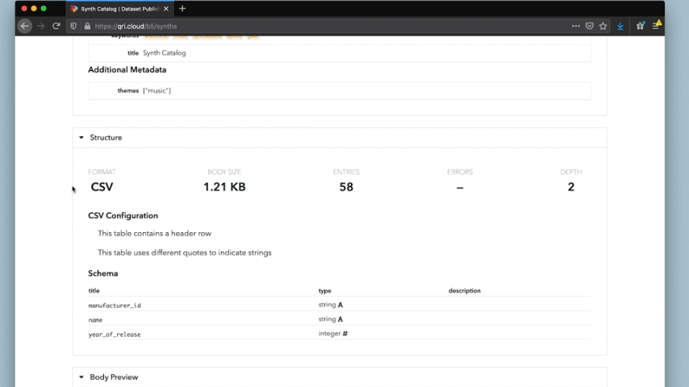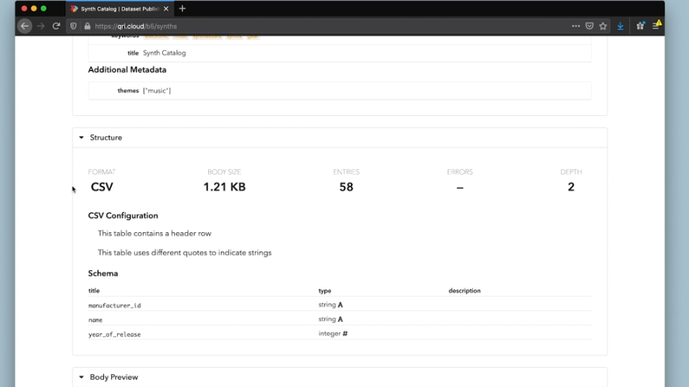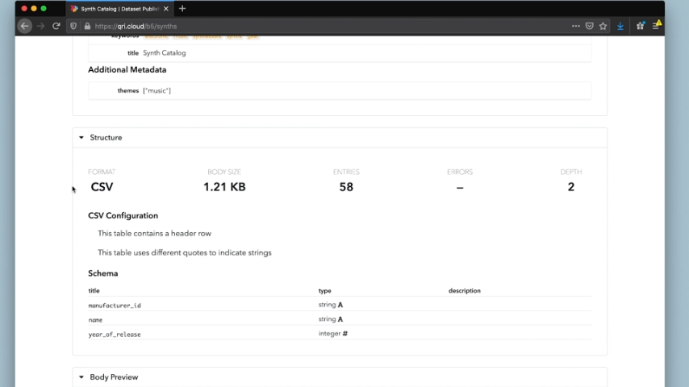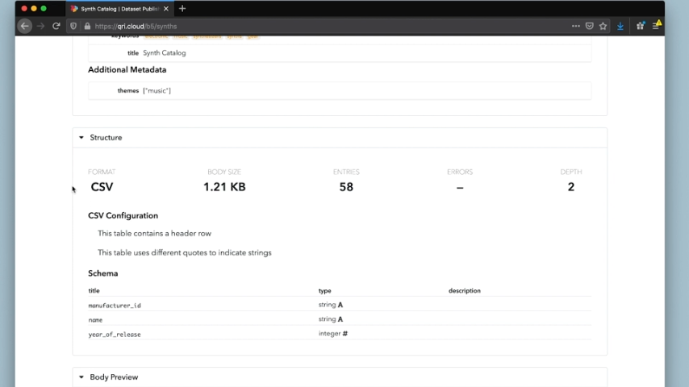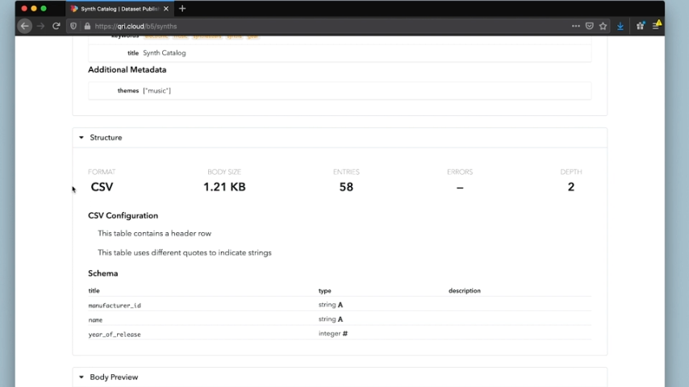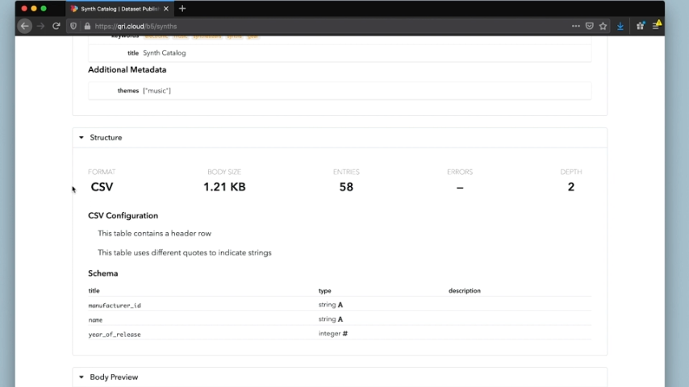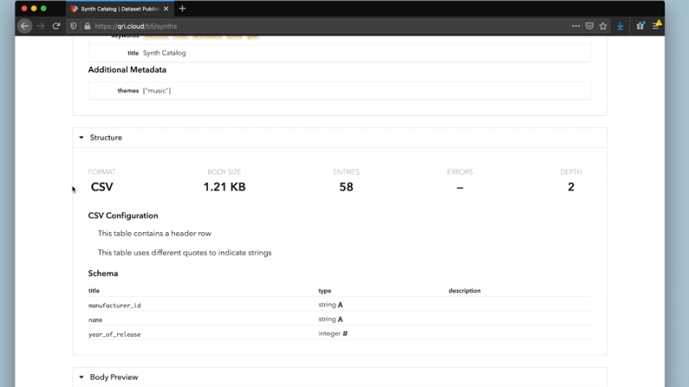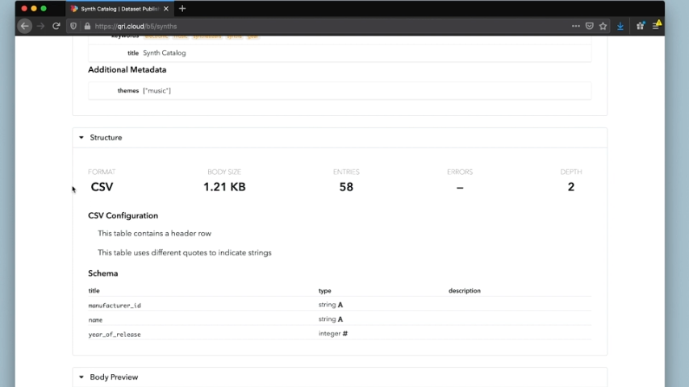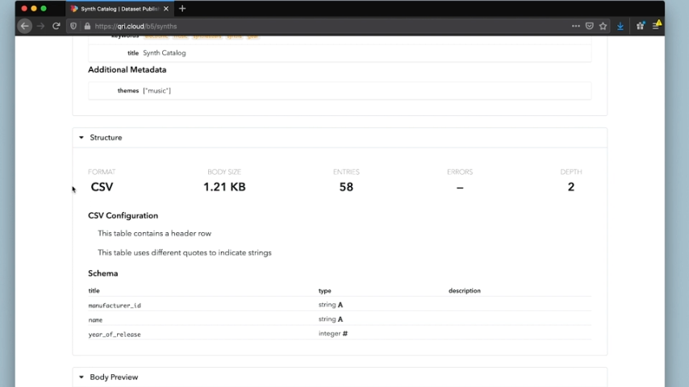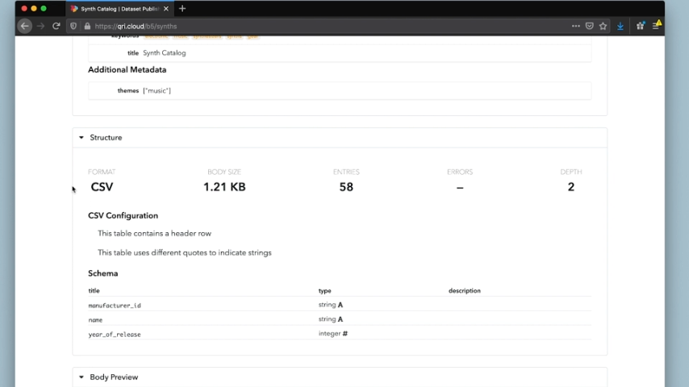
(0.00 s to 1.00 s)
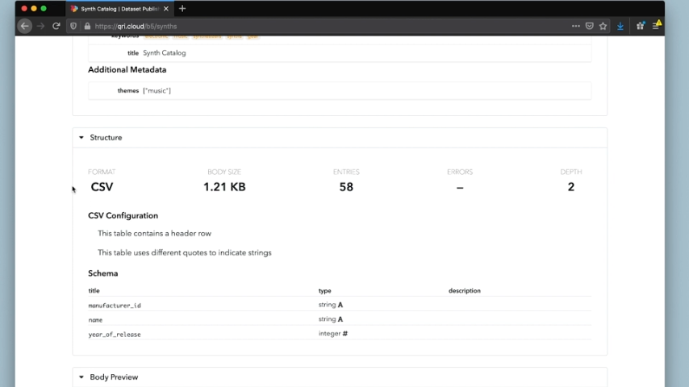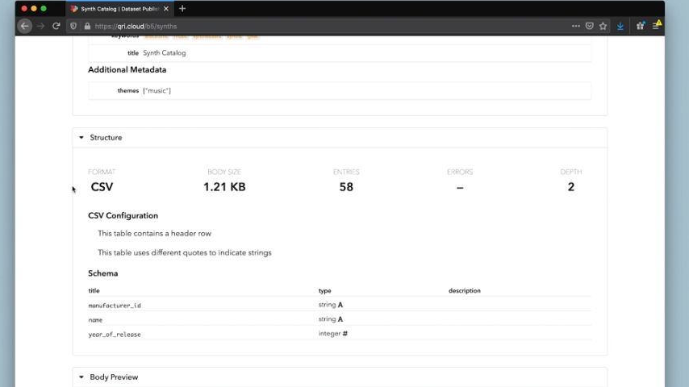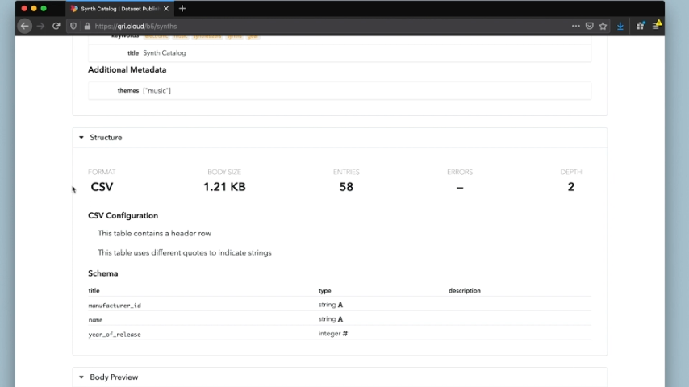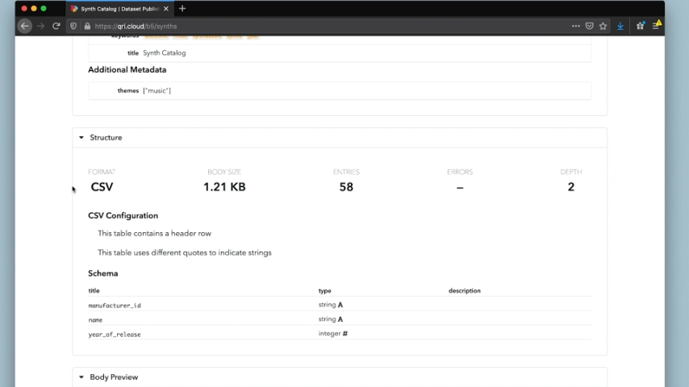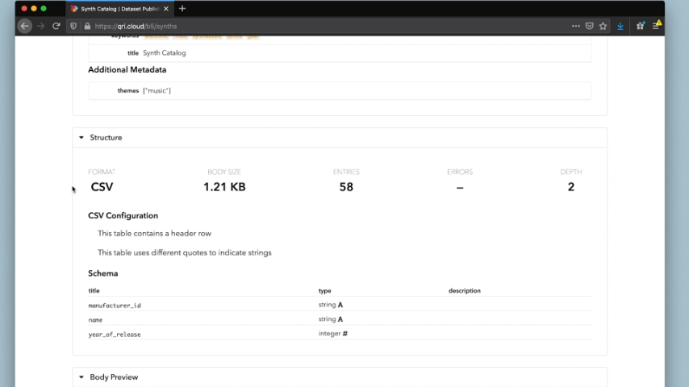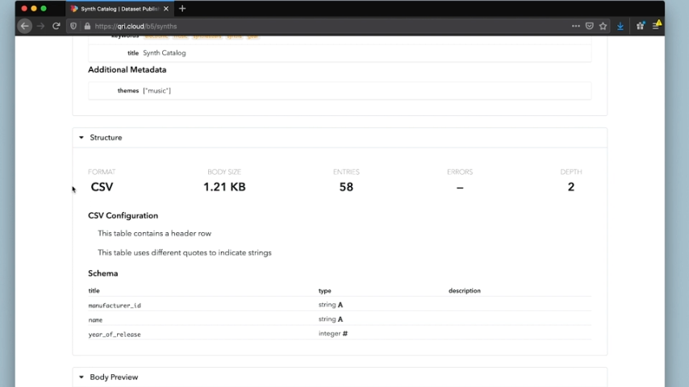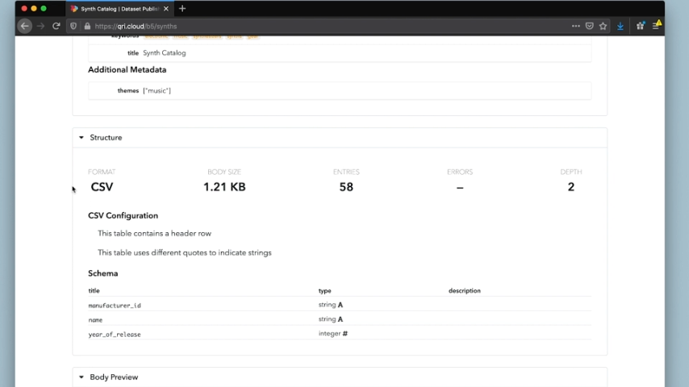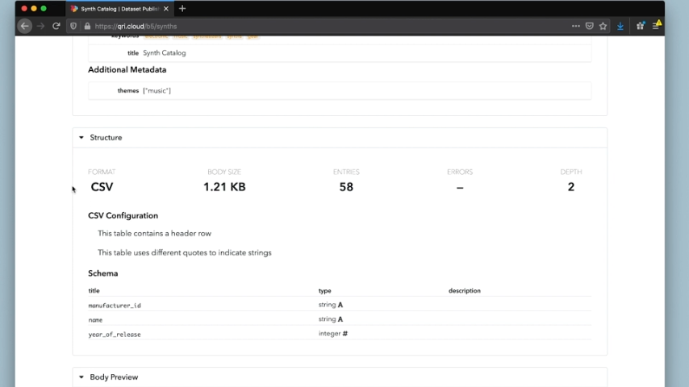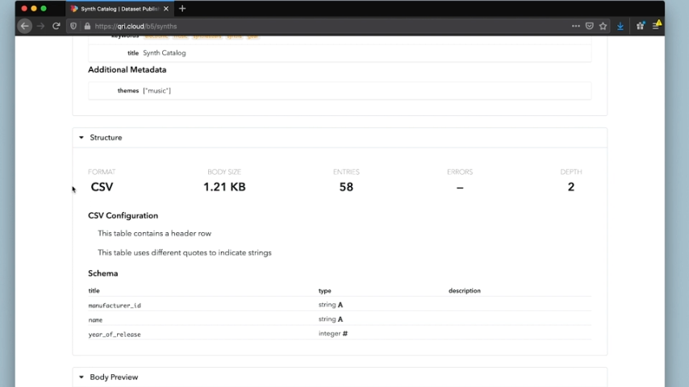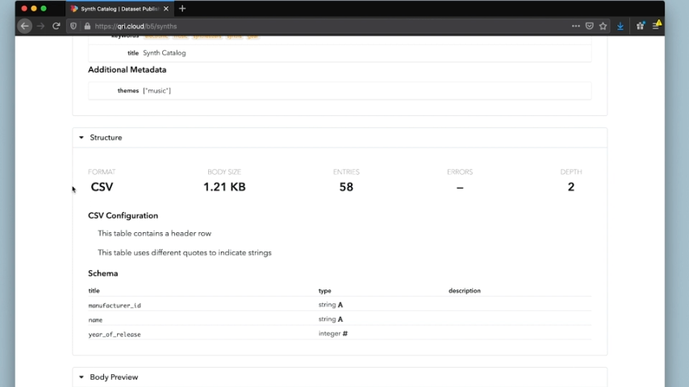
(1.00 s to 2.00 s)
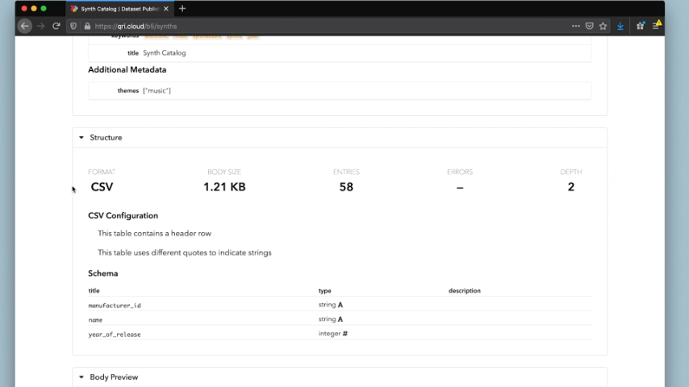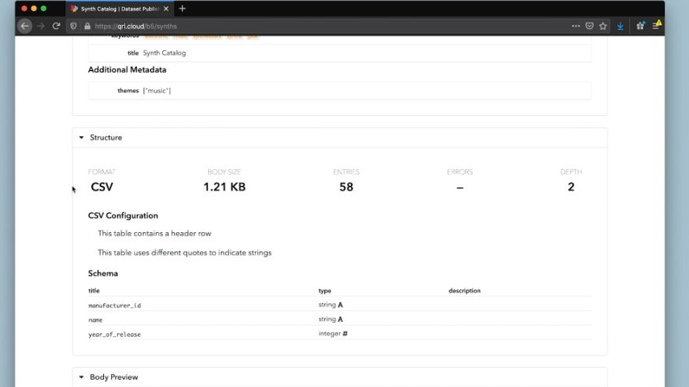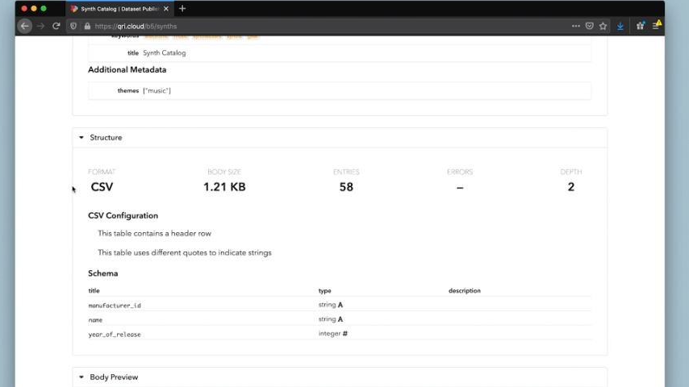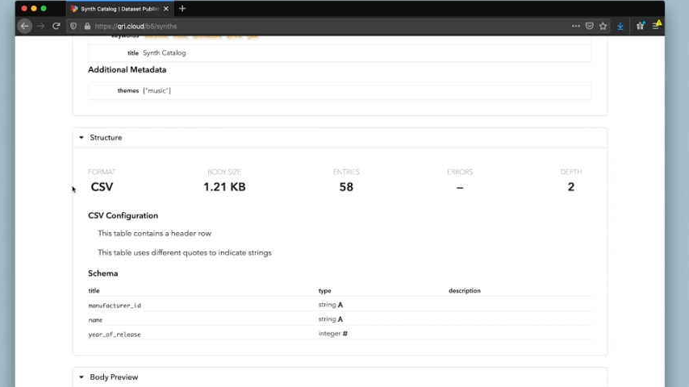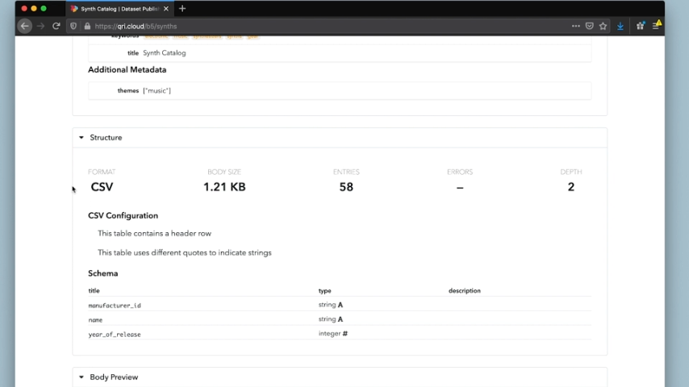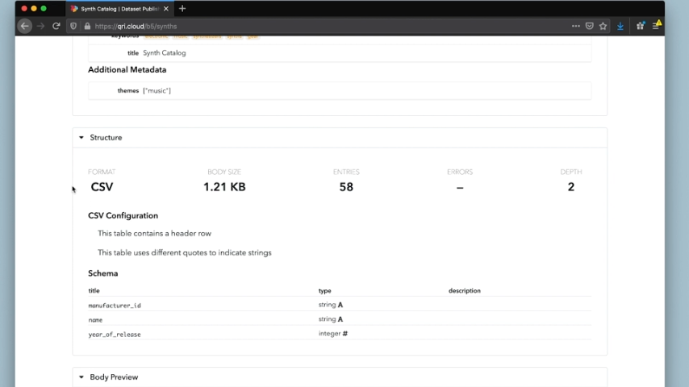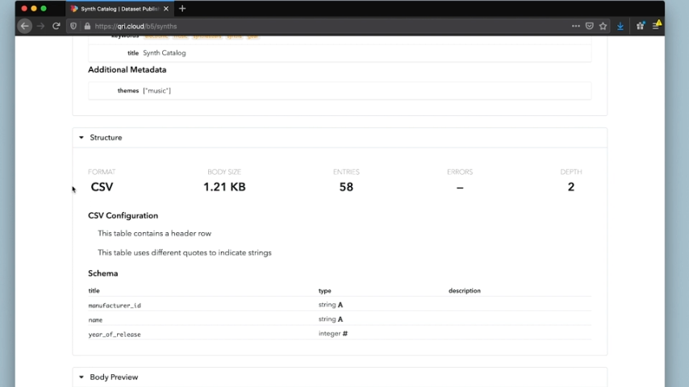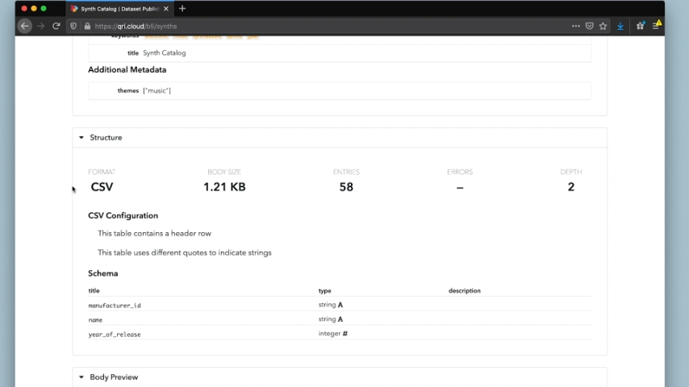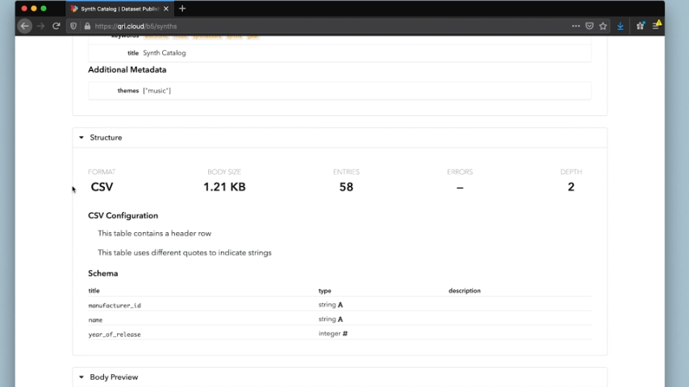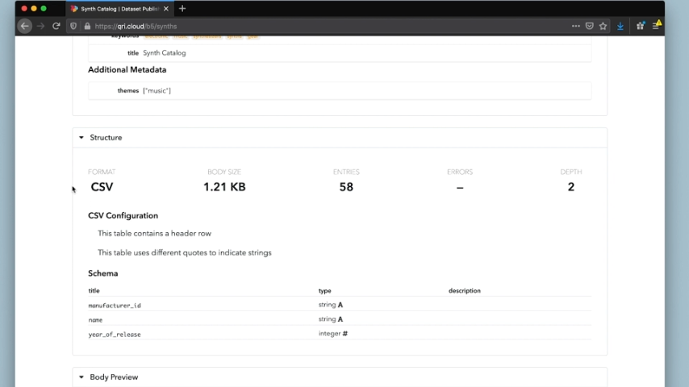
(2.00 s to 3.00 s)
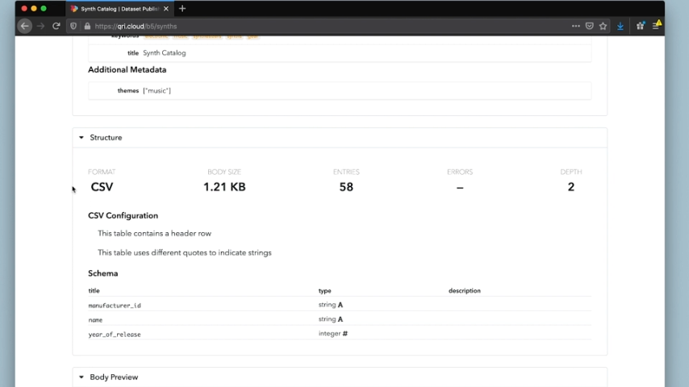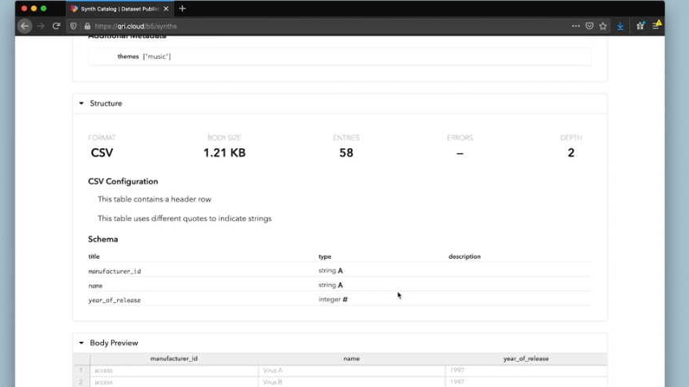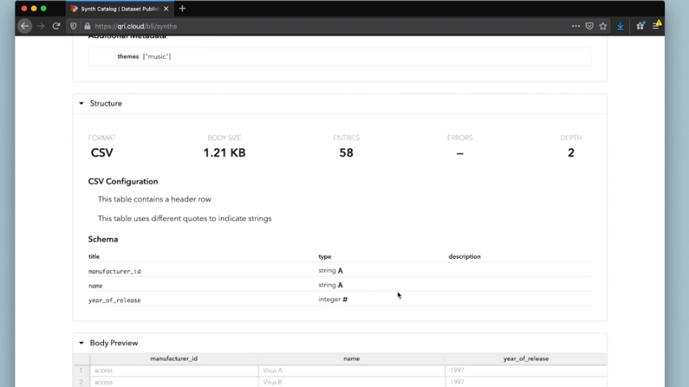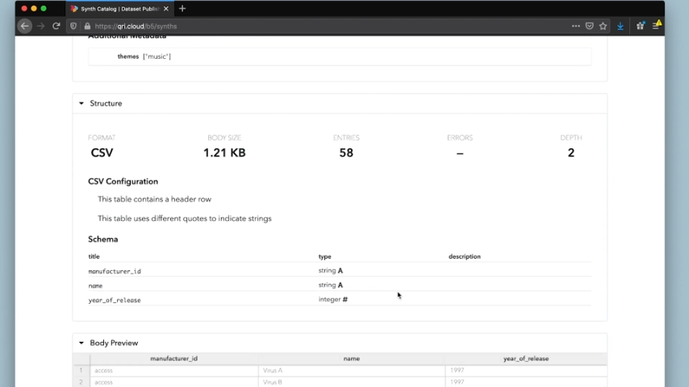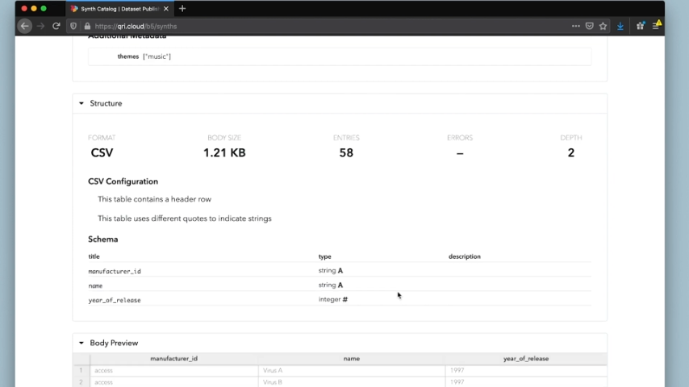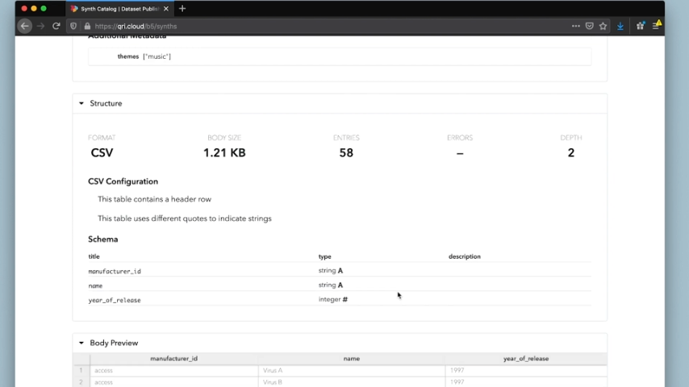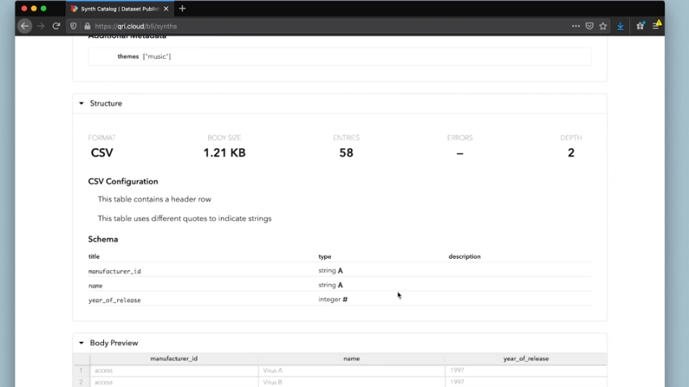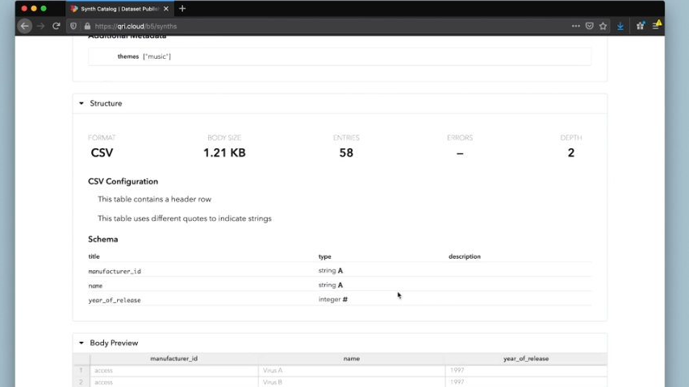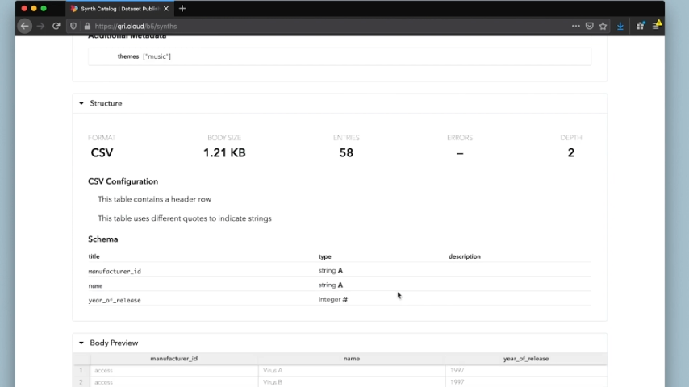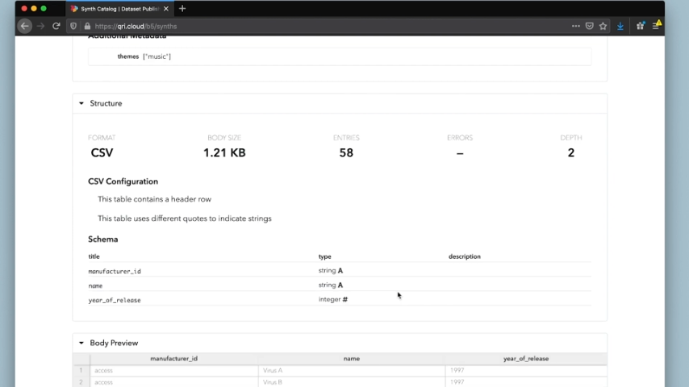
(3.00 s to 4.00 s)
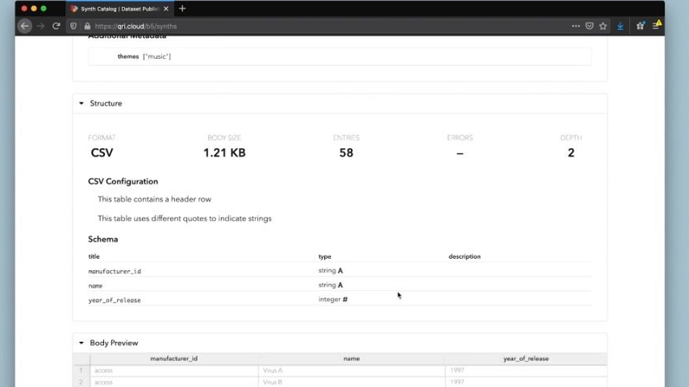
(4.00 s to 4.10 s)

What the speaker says: (no speaker visible)